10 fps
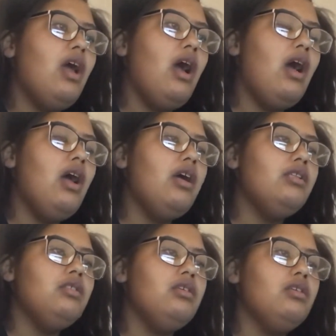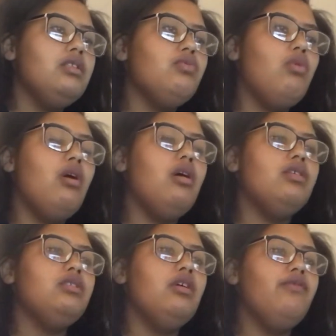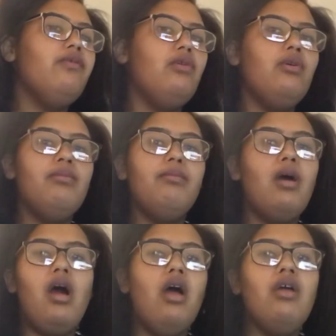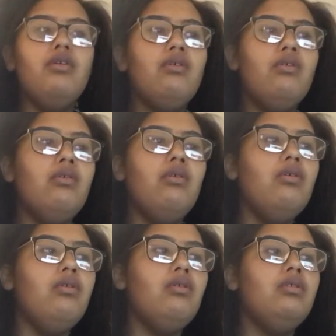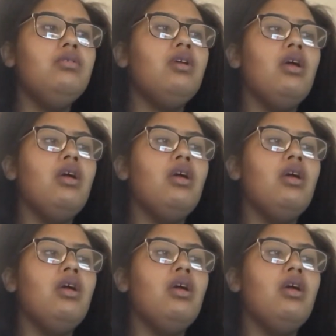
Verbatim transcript: I just want you for my own,